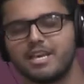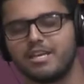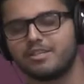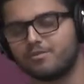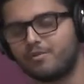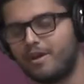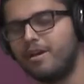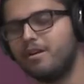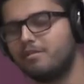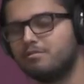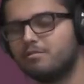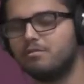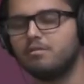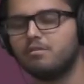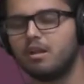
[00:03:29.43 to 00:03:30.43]
so we're
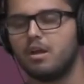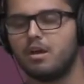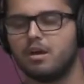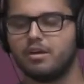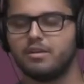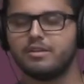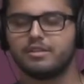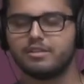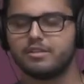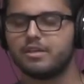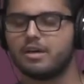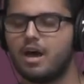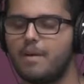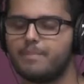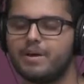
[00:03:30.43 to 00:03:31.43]
all under
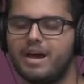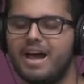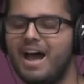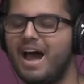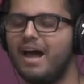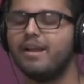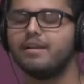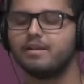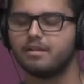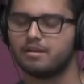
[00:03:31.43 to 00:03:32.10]
the upper hand.